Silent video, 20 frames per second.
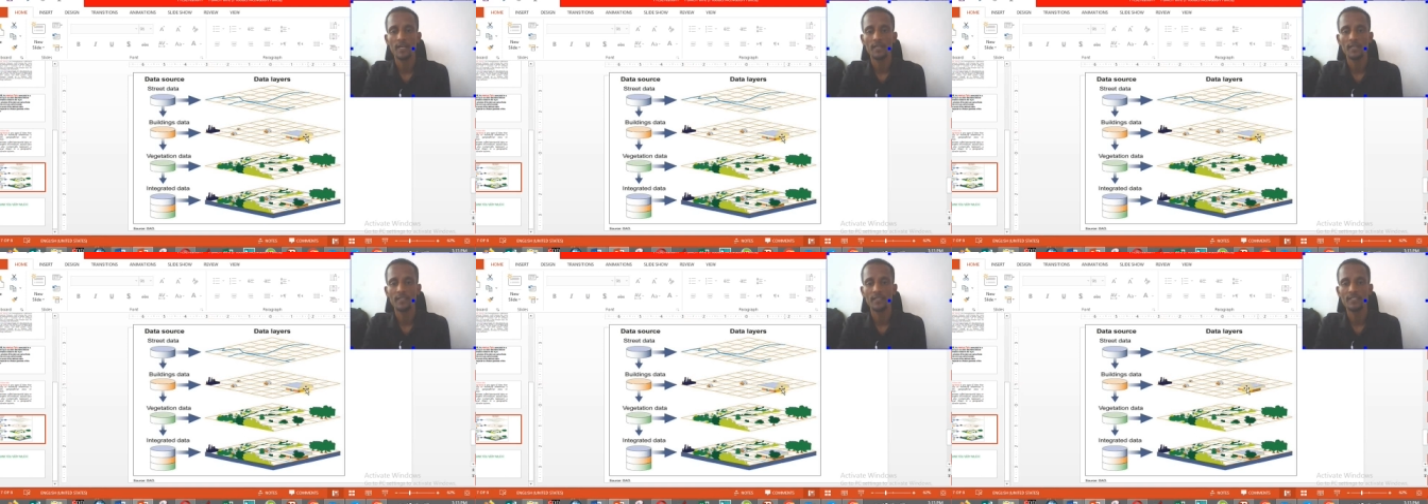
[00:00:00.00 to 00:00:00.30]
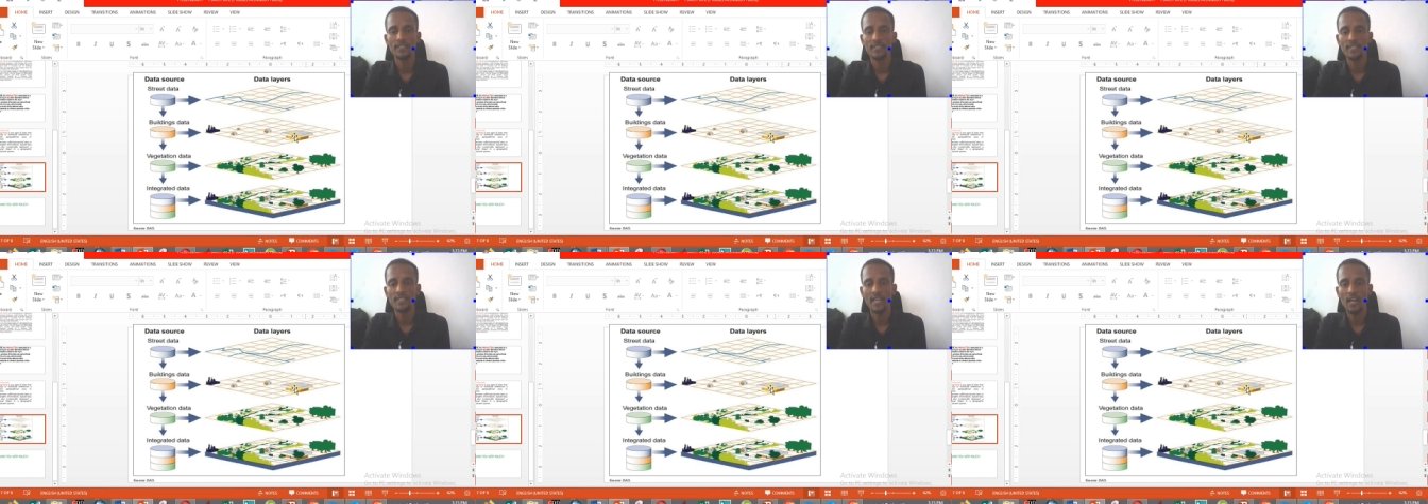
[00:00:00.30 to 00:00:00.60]

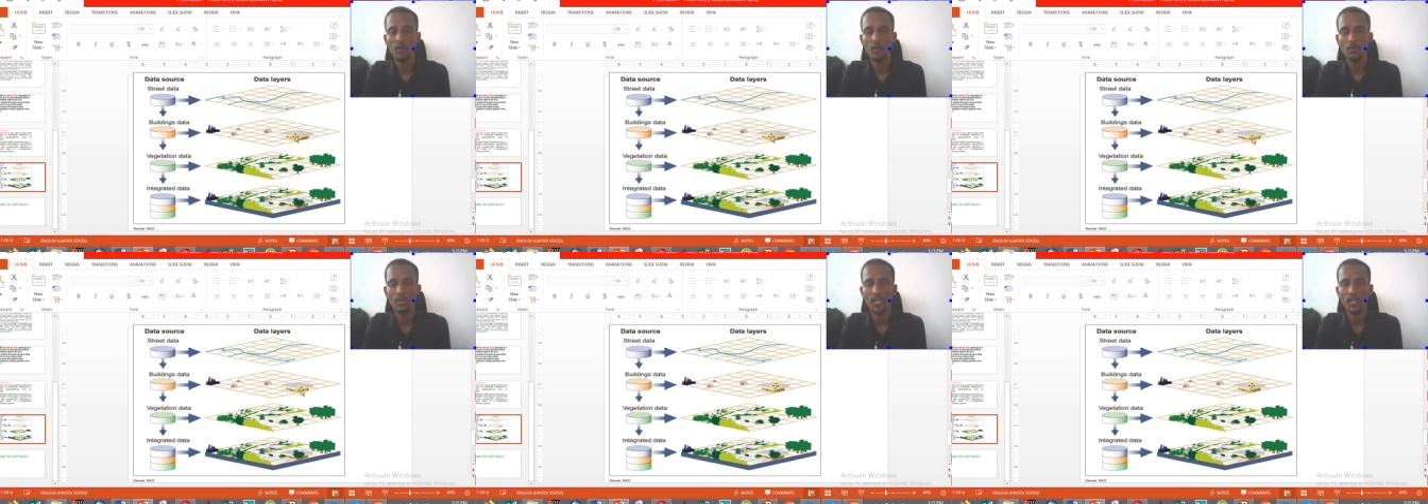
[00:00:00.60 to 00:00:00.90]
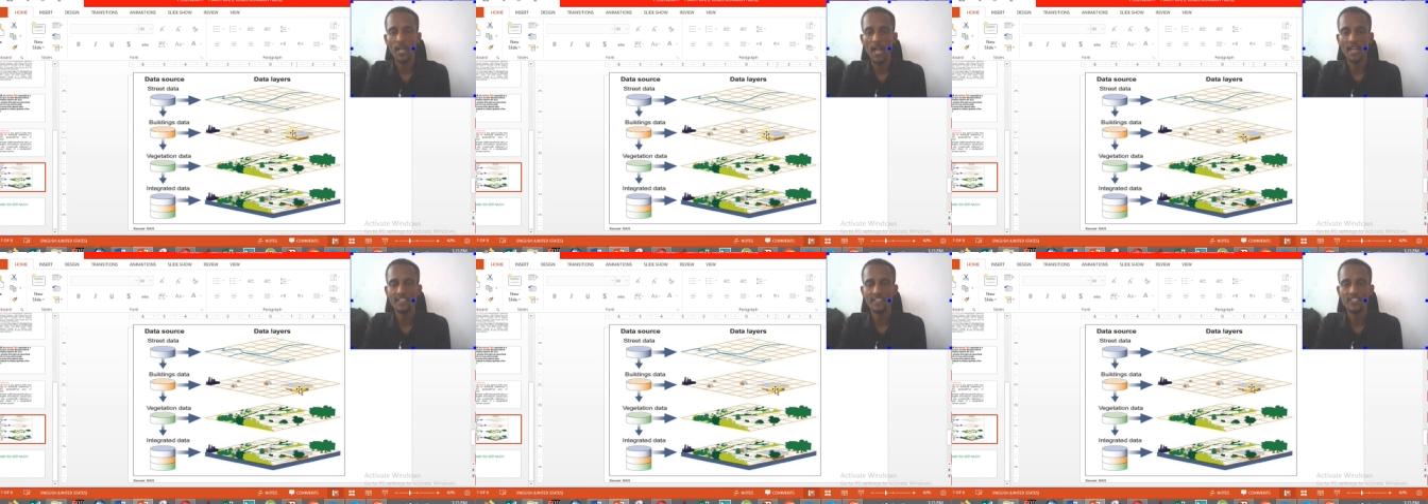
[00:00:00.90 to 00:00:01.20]
This is around
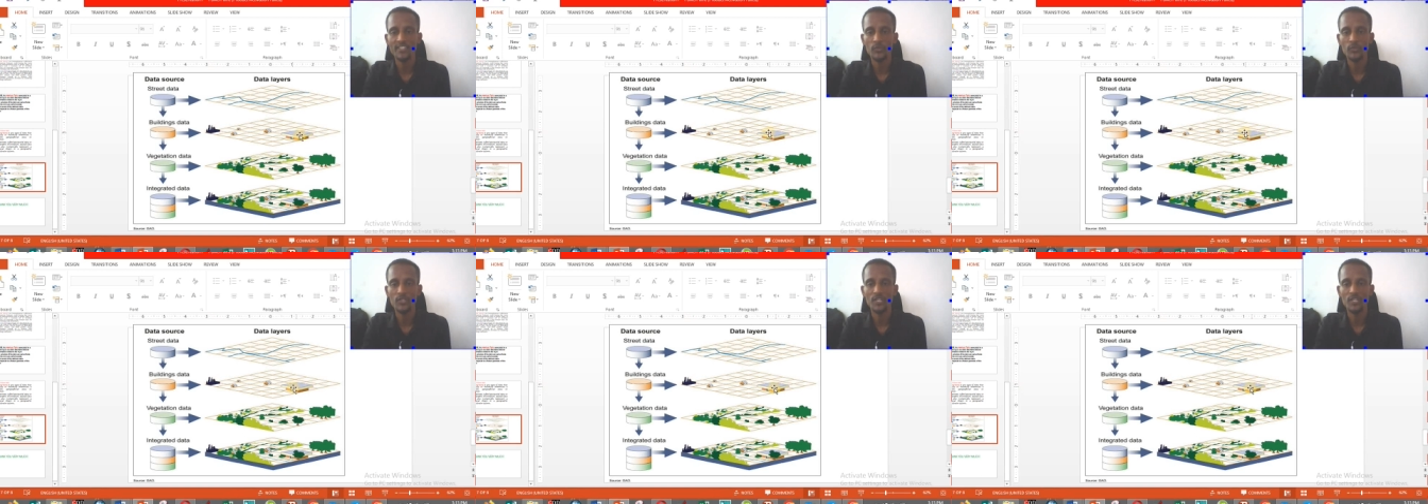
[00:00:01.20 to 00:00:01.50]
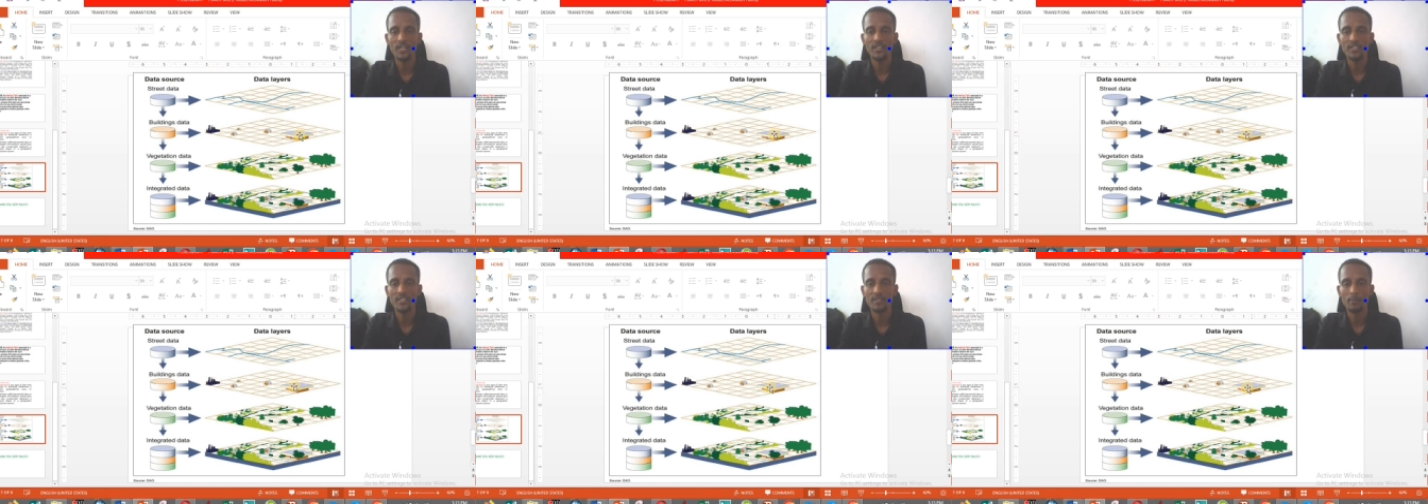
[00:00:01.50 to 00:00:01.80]
here, as you see,
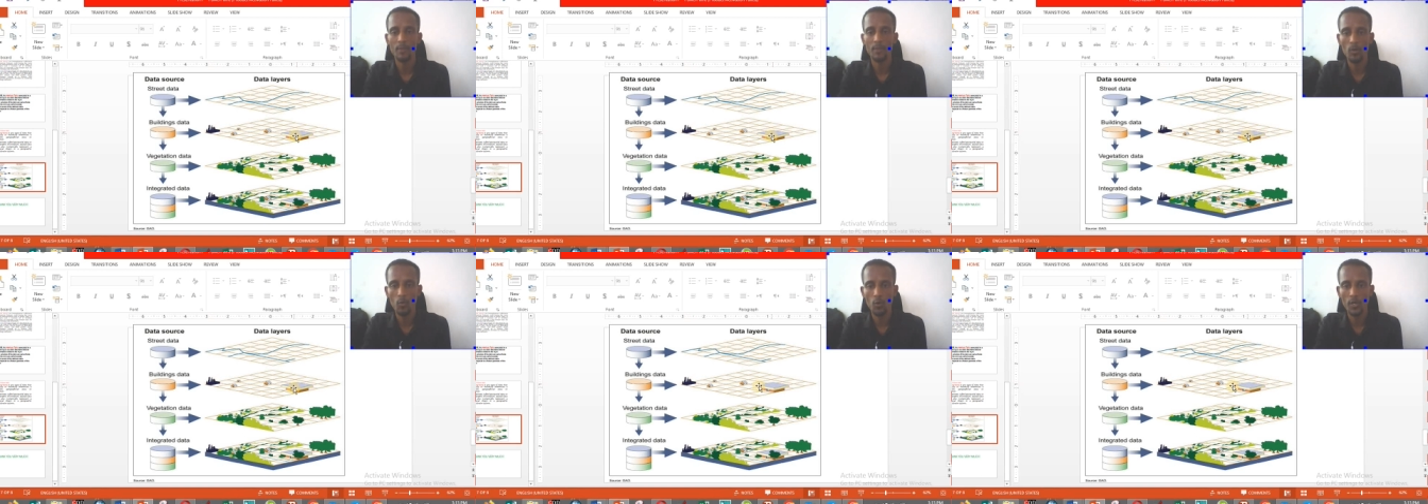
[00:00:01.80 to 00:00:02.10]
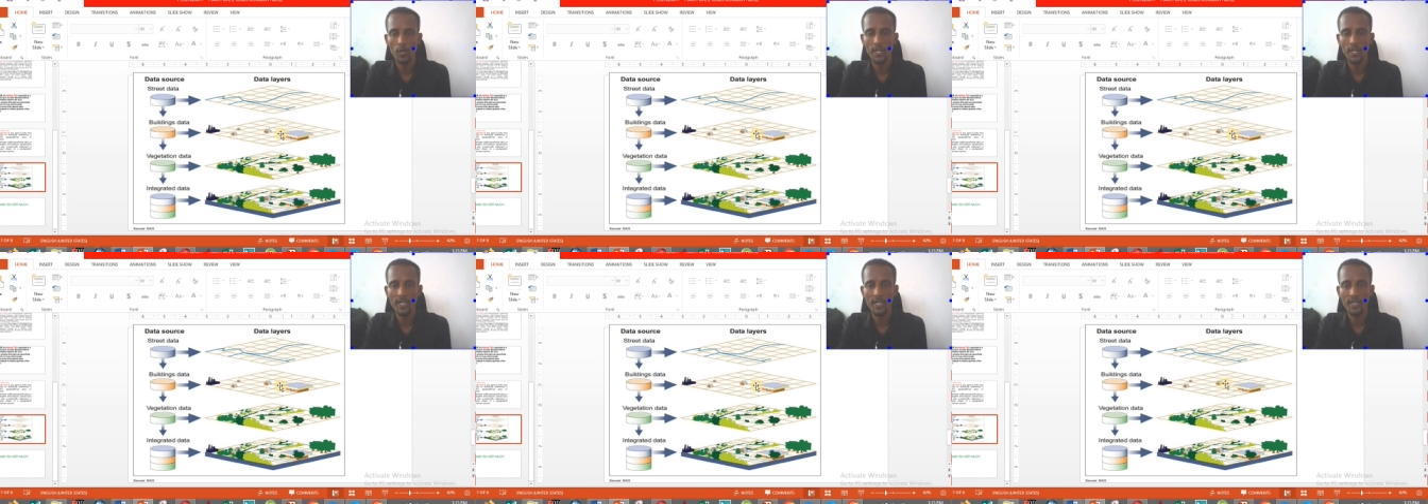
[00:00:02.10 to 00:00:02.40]
as the
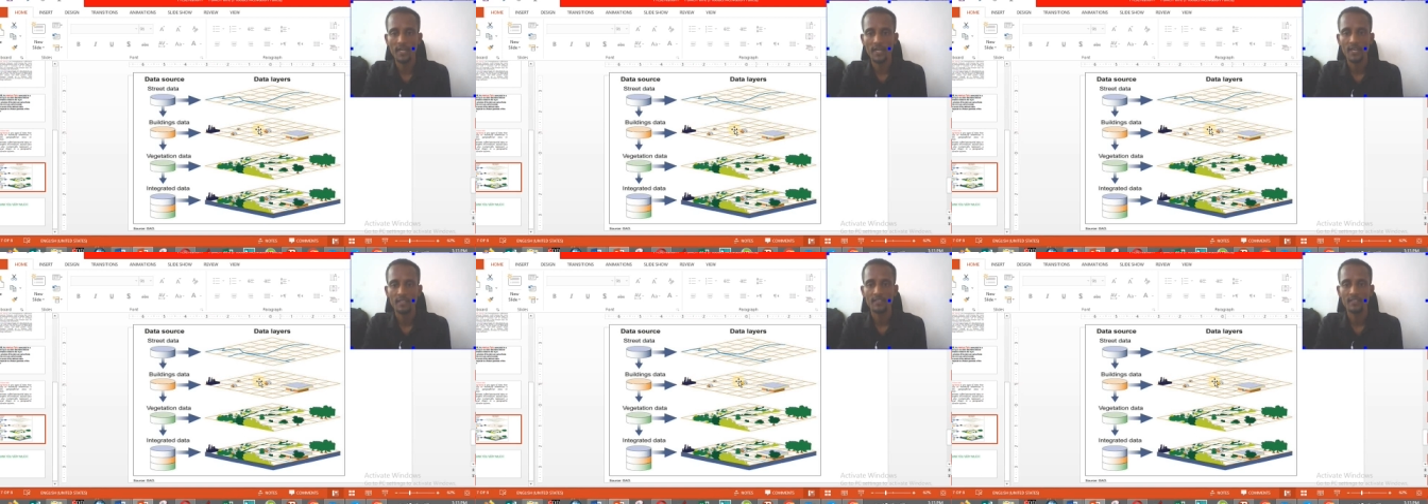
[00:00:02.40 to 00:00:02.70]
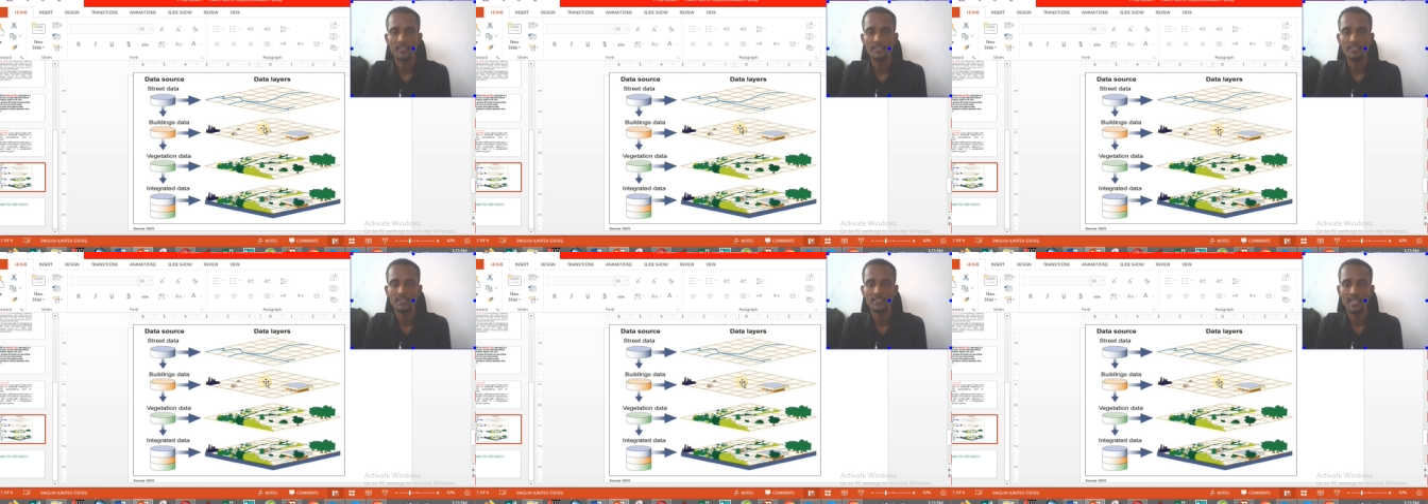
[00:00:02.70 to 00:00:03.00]
building.
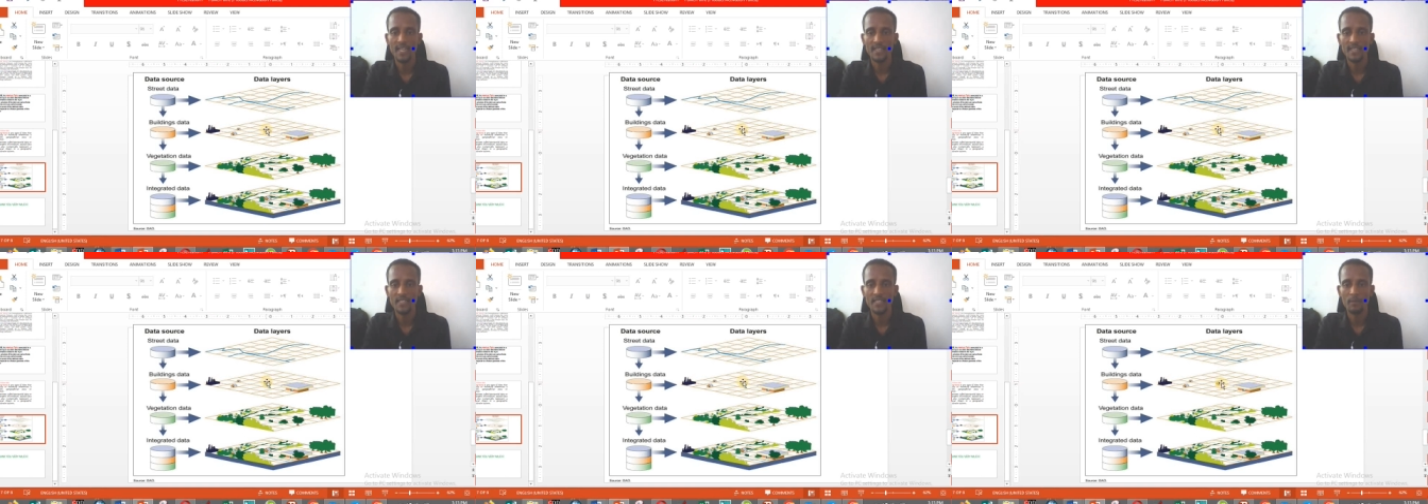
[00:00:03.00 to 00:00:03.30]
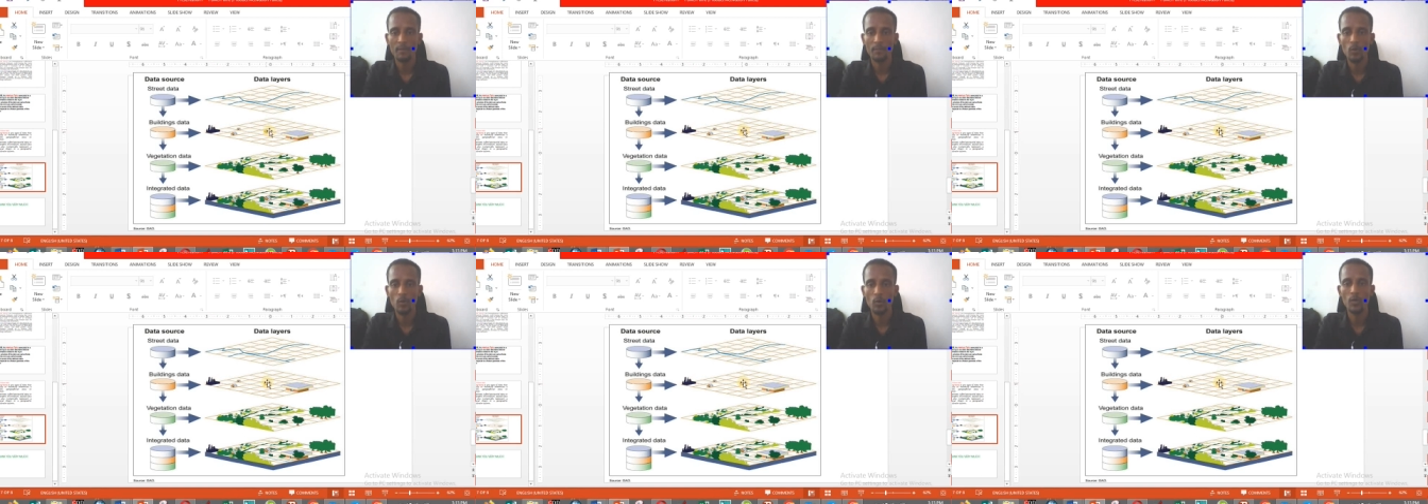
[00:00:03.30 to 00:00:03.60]
This is another
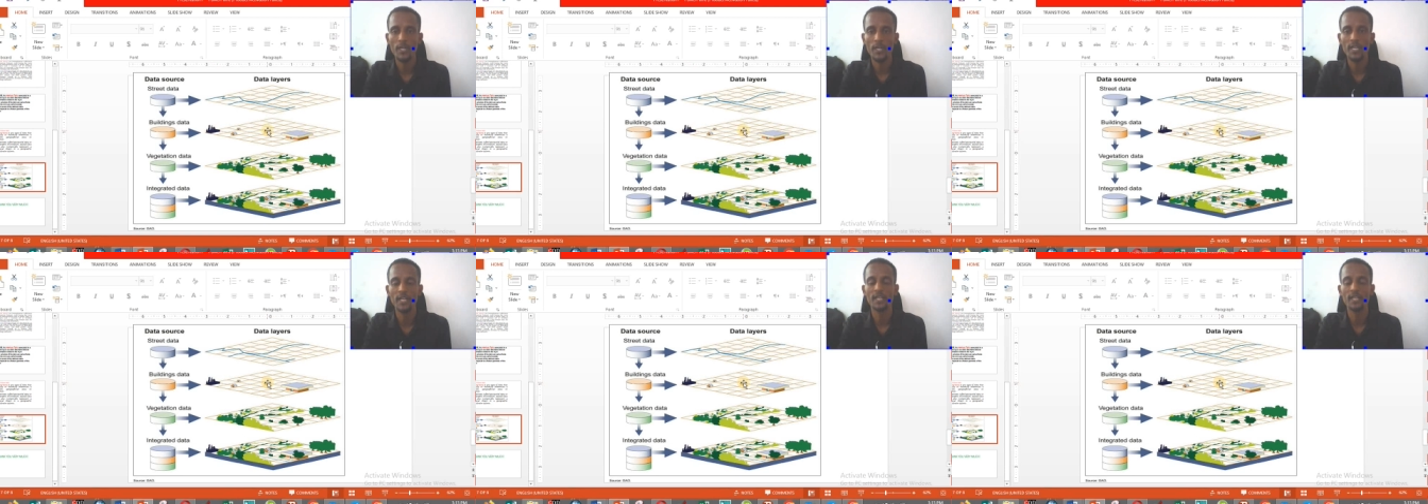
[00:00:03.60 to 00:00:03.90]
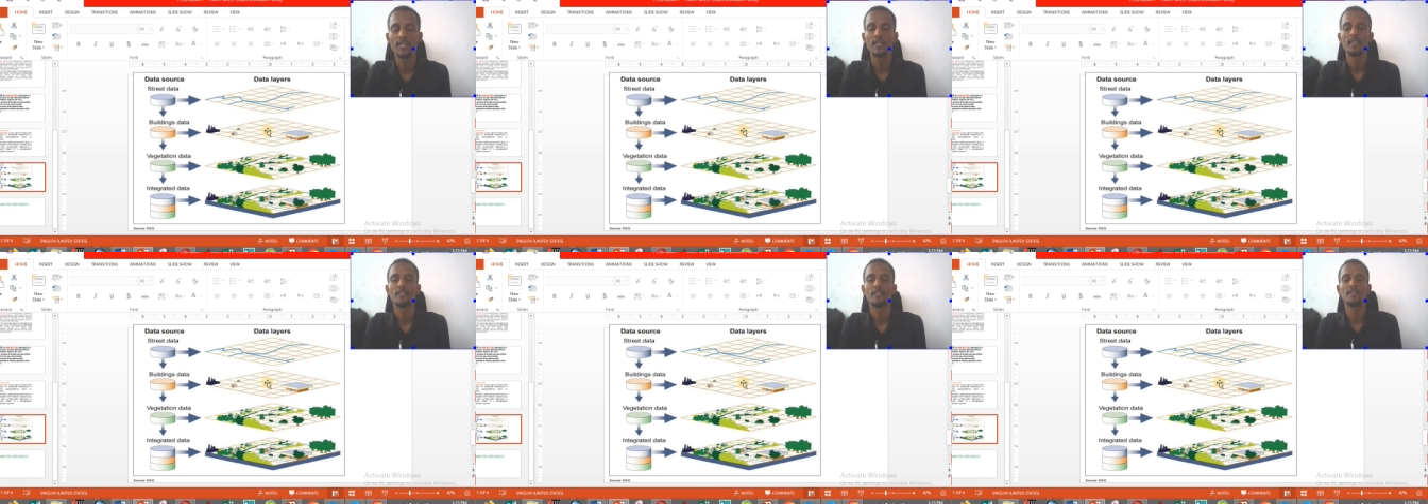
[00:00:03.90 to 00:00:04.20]
building.